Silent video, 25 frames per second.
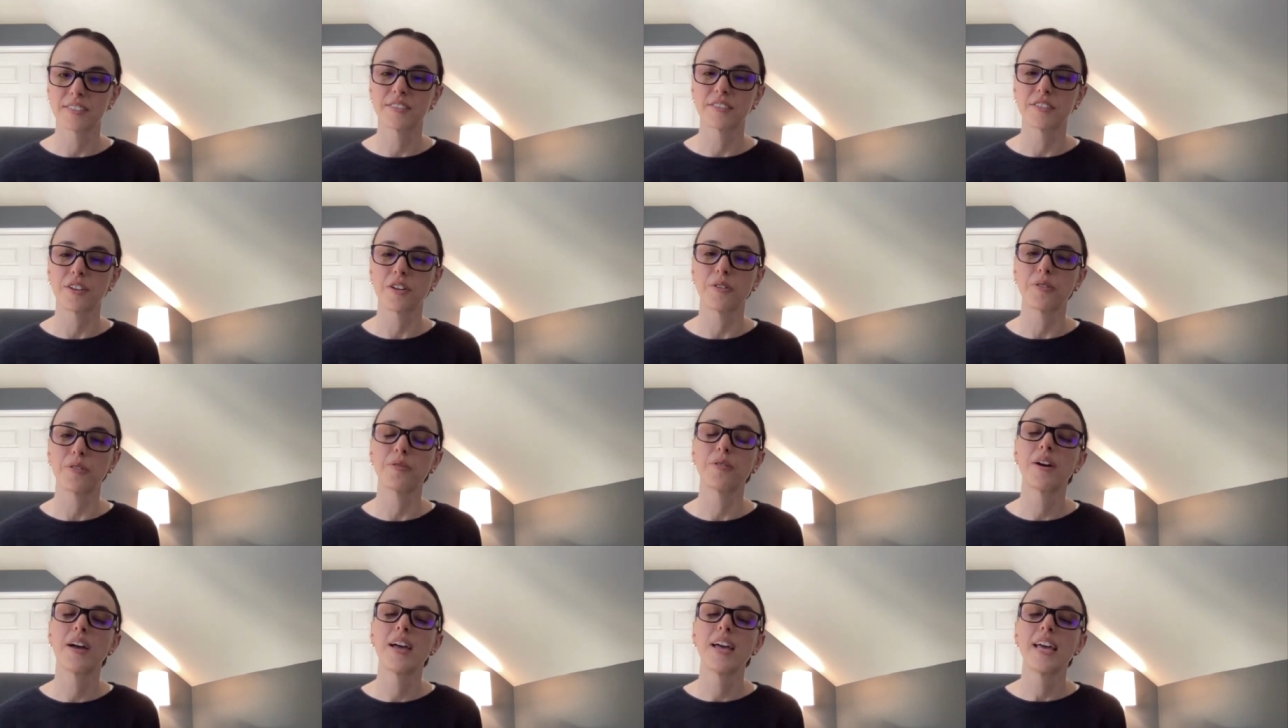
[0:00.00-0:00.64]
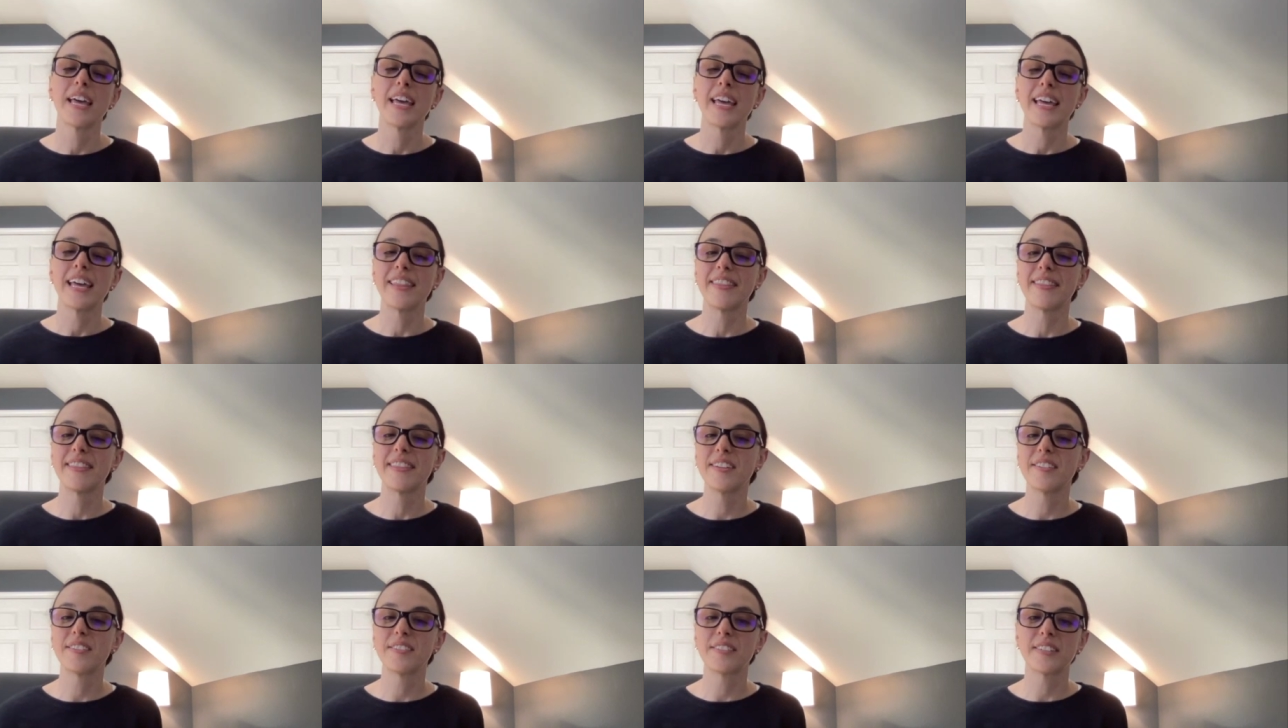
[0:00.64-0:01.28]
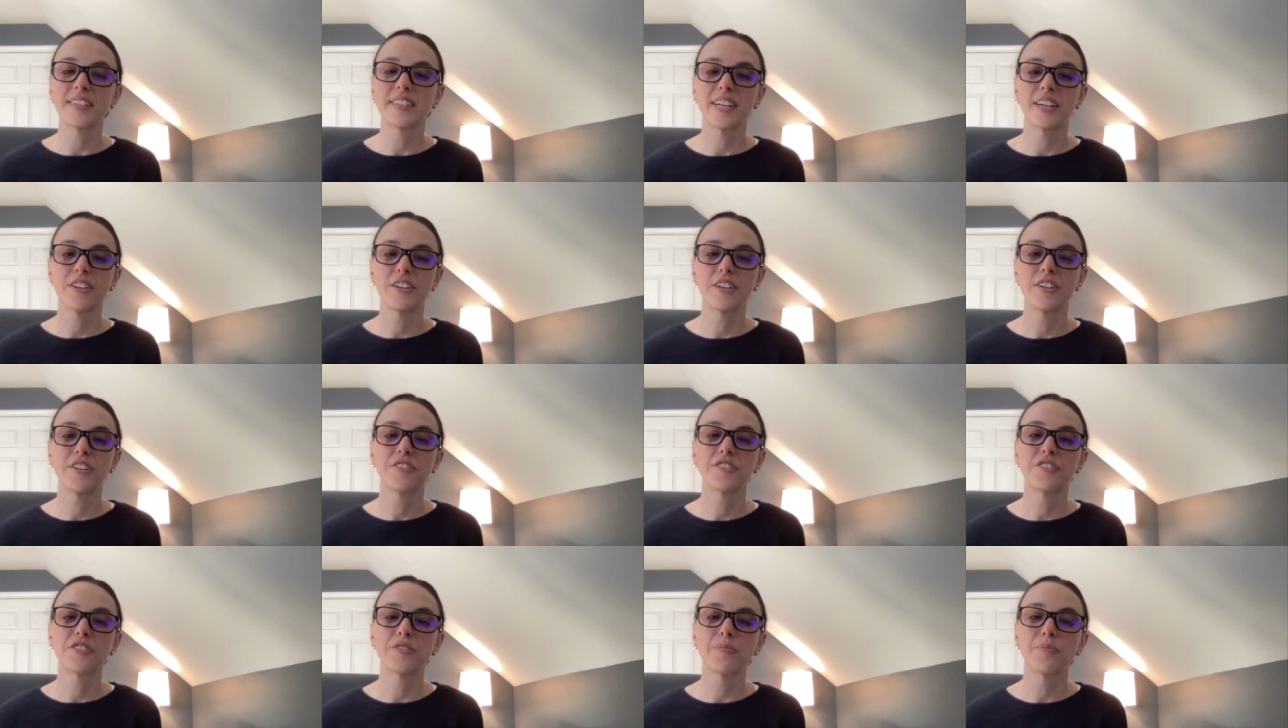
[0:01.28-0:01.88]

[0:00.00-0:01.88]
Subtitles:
So in these scenarios,